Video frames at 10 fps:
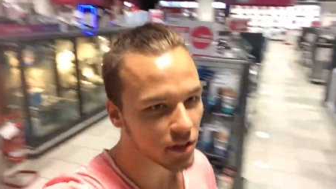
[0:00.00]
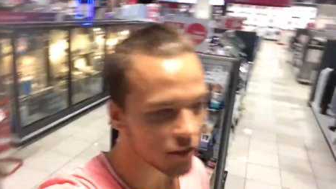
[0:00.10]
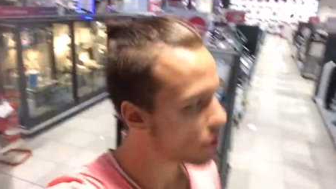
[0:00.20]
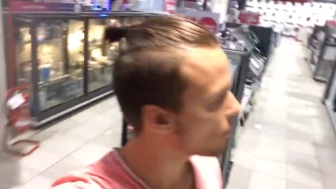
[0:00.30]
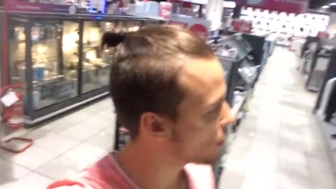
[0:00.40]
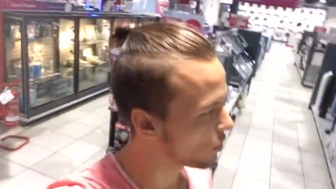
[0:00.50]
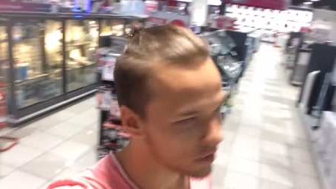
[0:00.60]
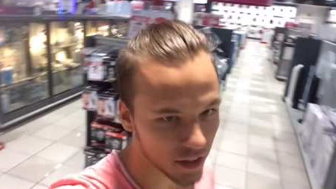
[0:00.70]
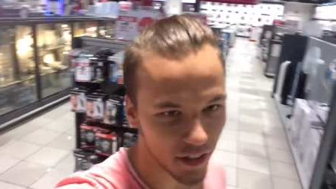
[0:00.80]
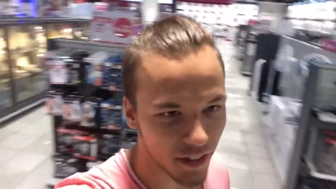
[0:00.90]
the shop
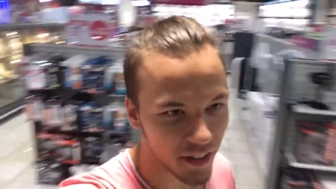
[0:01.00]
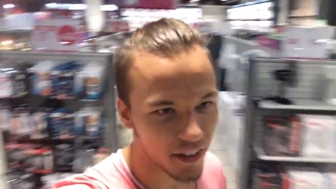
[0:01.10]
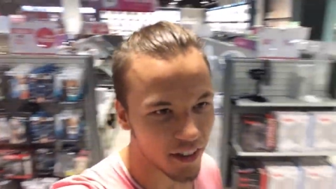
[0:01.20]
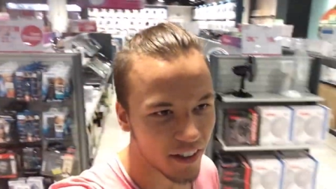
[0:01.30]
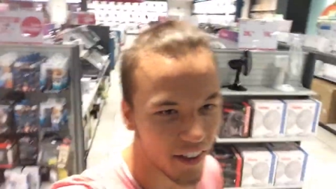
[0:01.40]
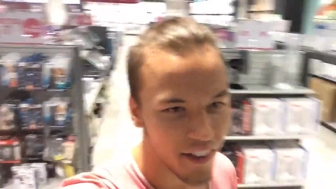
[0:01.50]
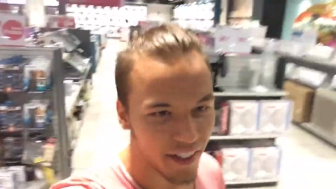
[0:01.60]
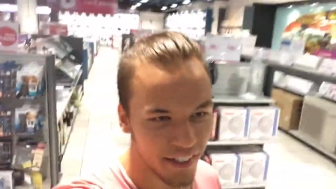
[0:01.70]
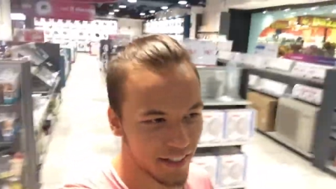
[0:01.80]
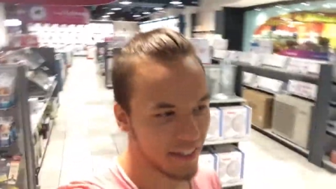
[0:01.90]
called? It's